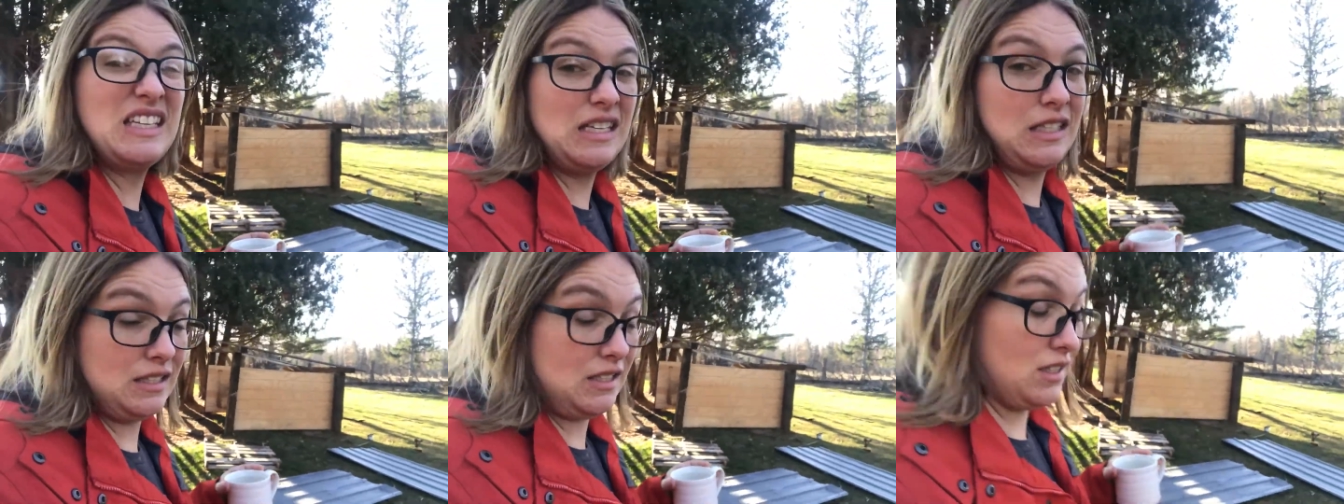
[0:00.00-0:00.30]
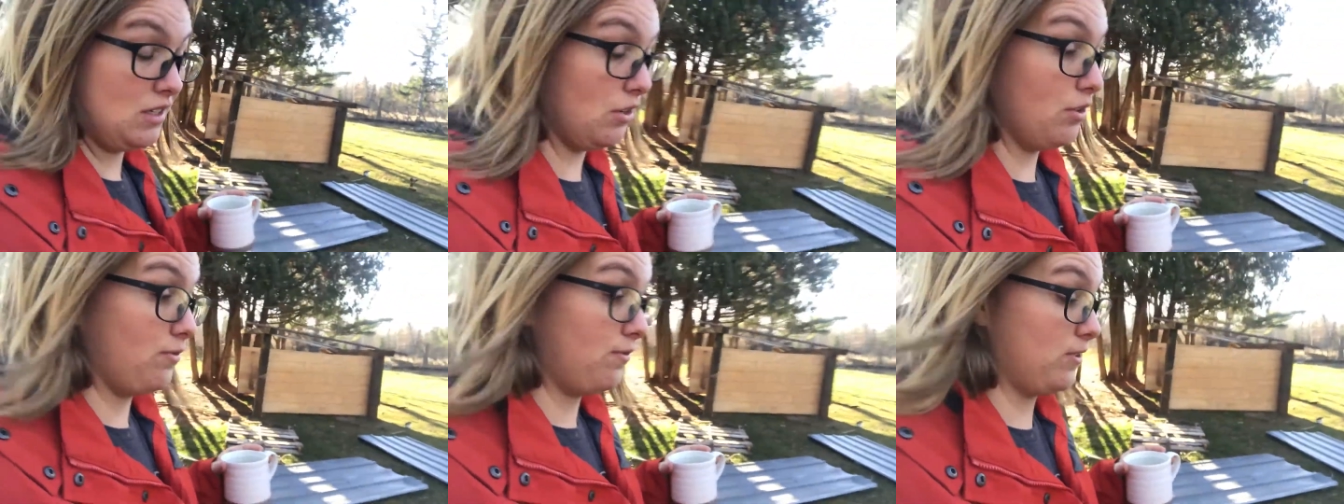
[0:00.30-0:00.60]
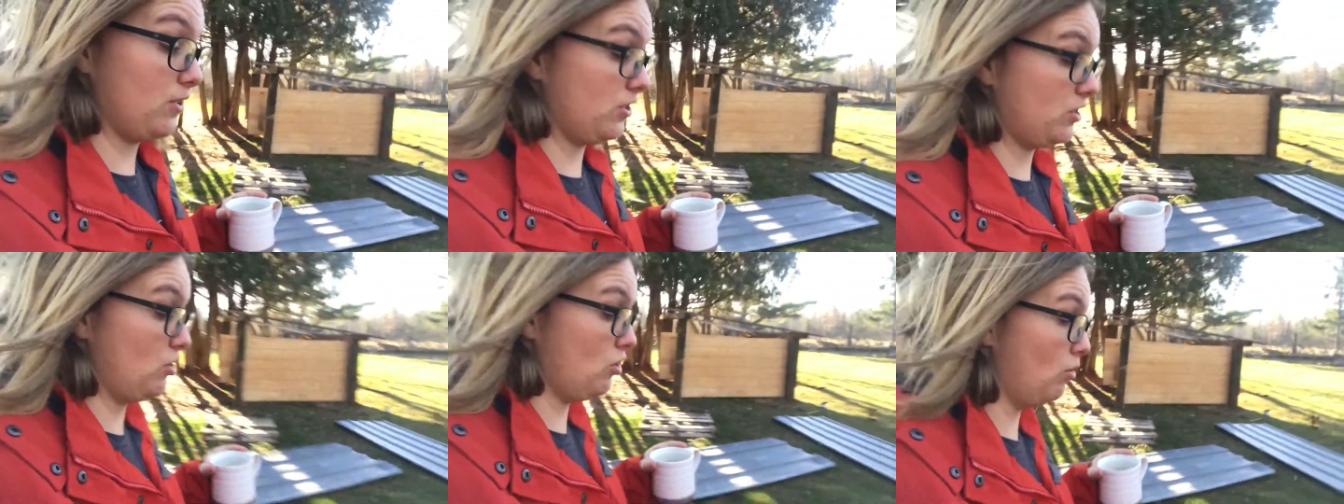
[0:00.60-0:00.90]
easier for
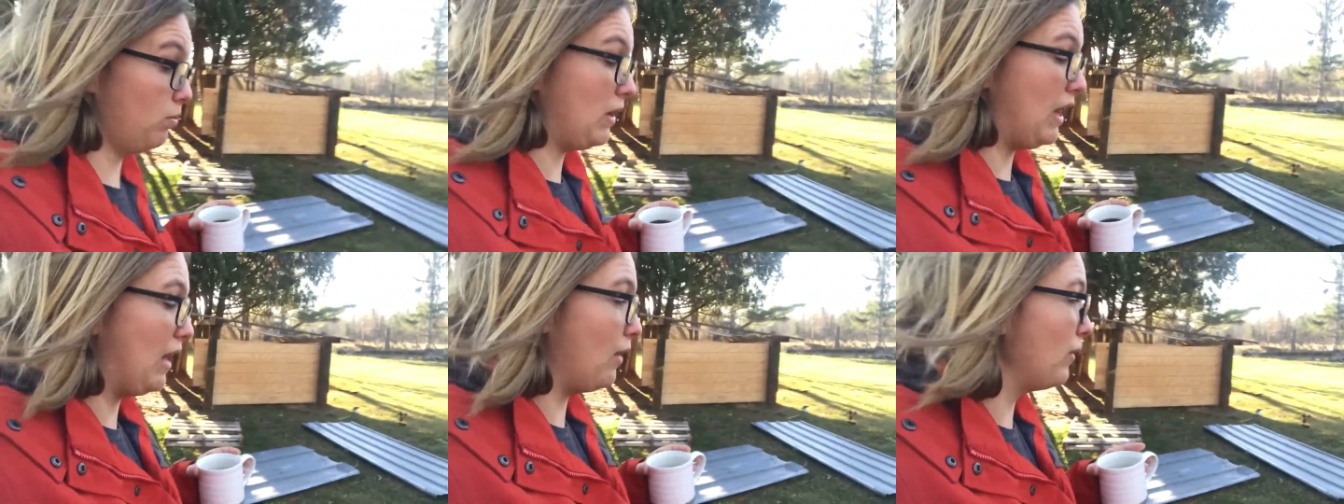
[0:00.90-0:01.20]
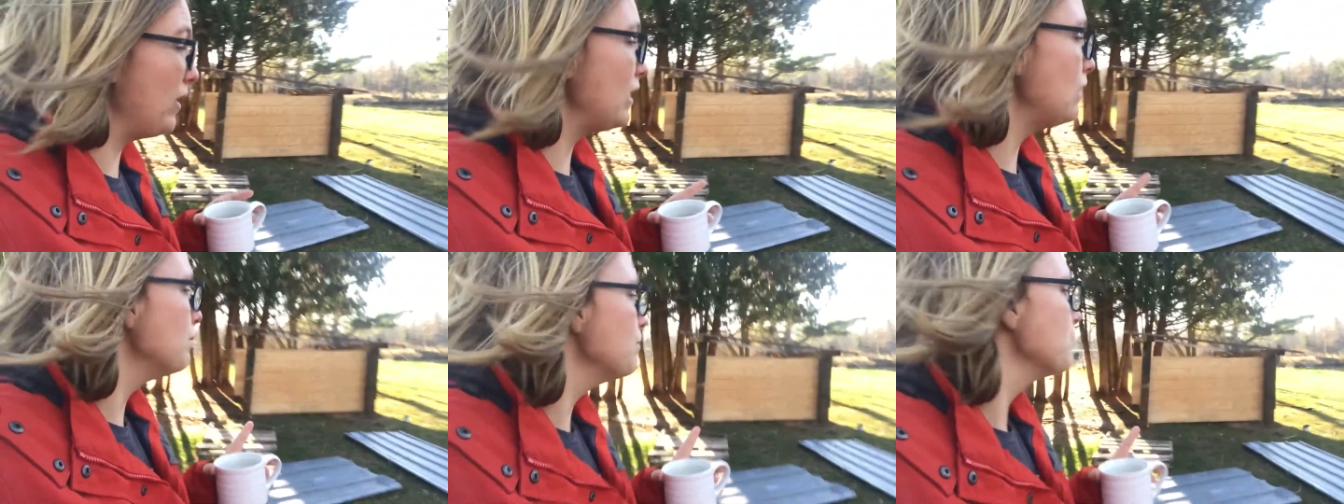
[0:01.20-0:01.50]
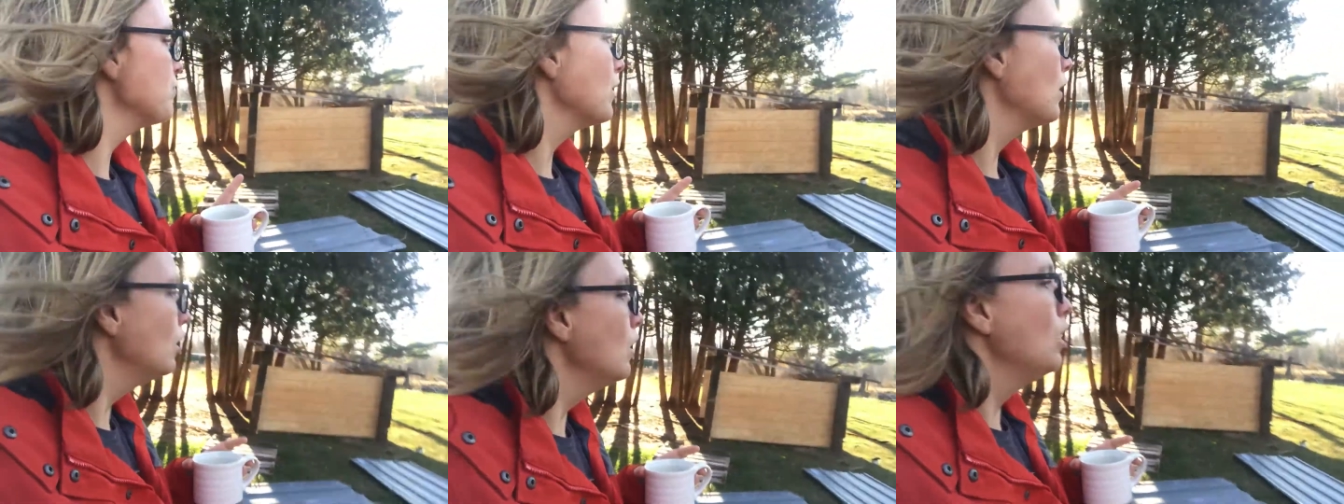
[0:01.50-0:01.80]
snow plowing
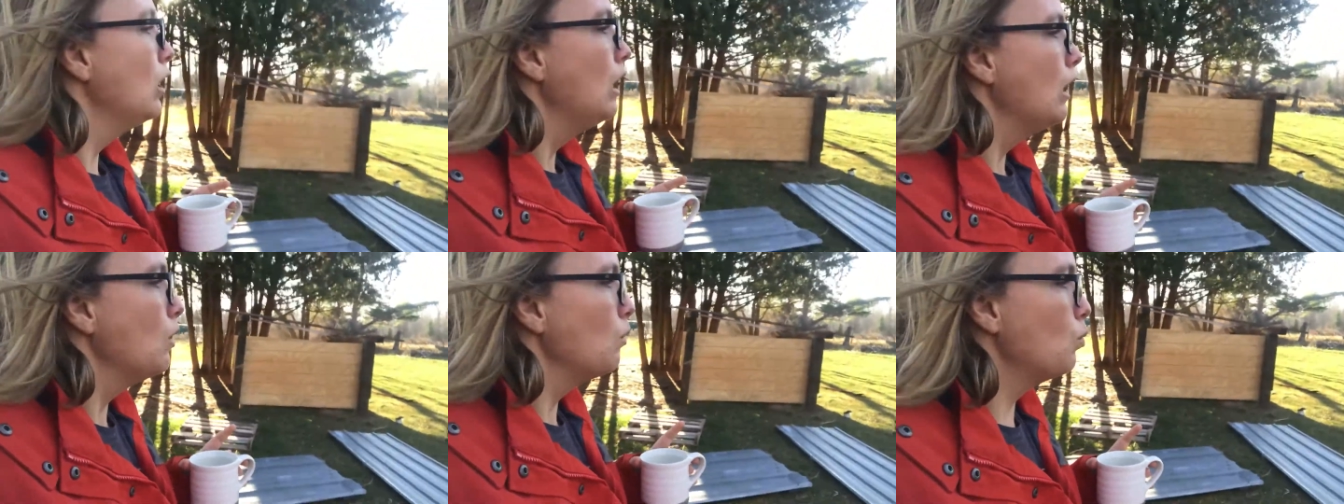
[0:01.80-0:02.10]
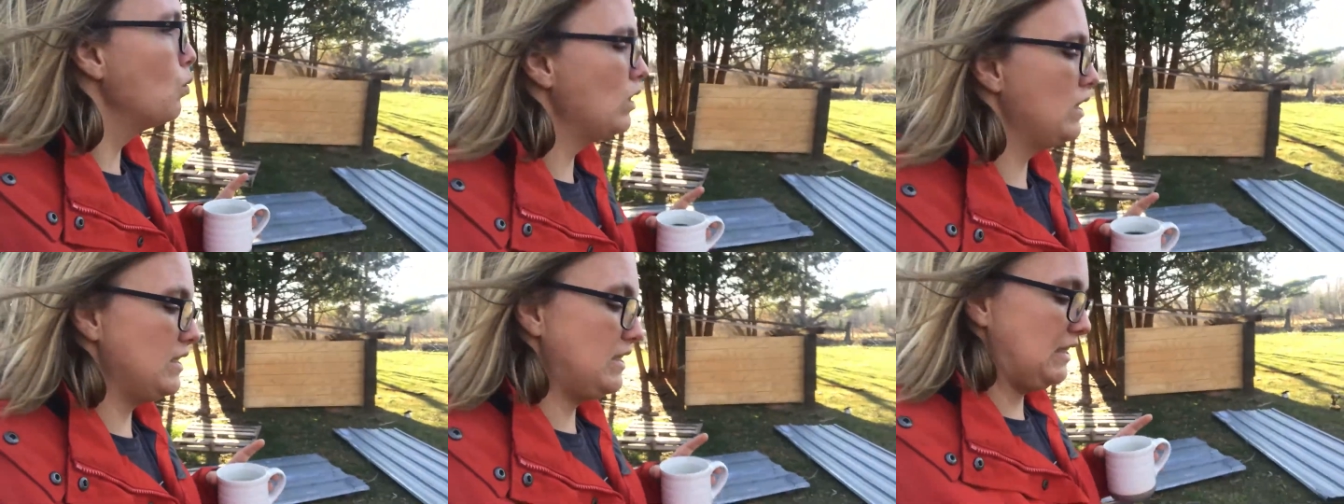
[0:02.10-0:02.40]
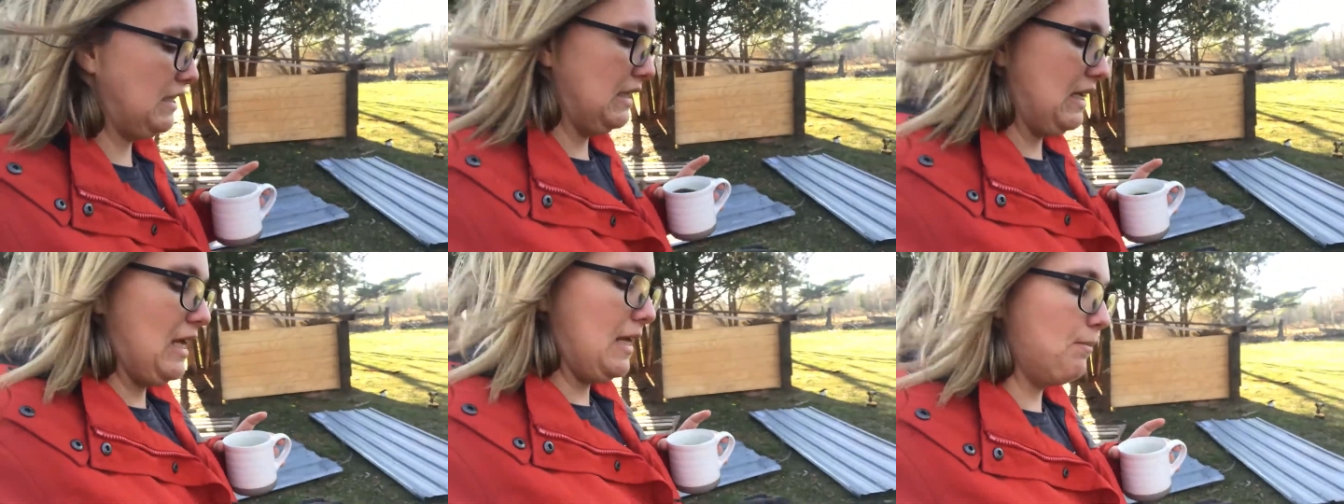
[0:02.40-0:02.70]
was
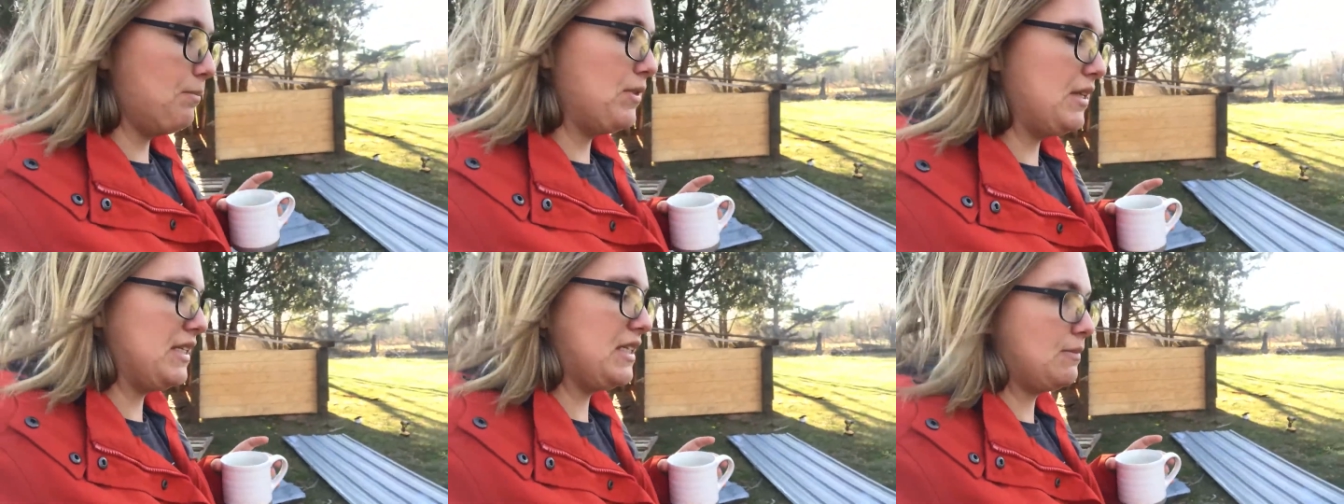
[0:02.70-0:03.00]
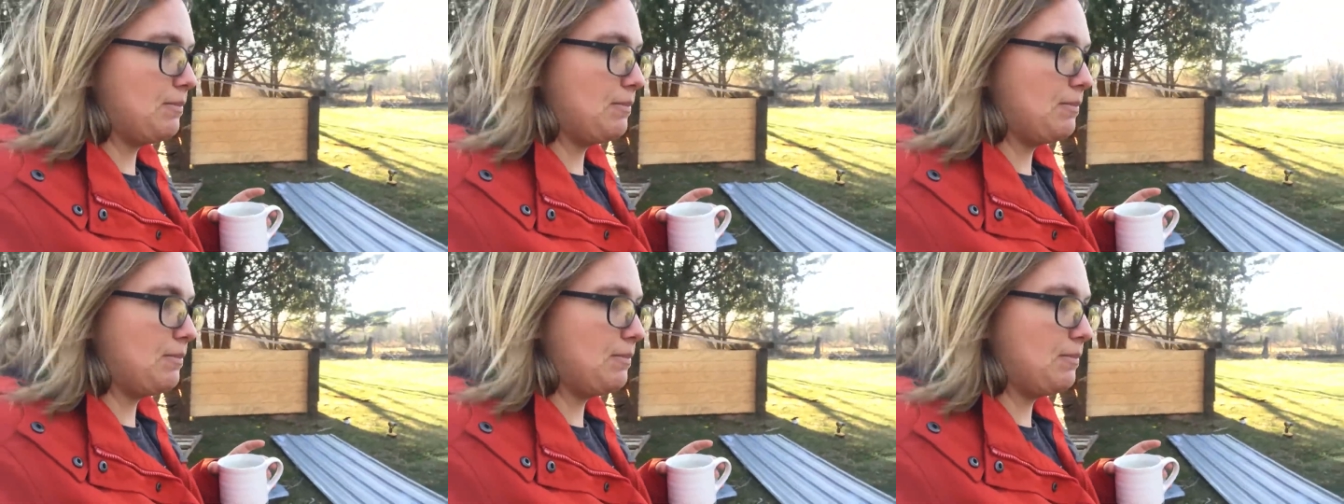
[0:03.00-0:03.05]
to keep this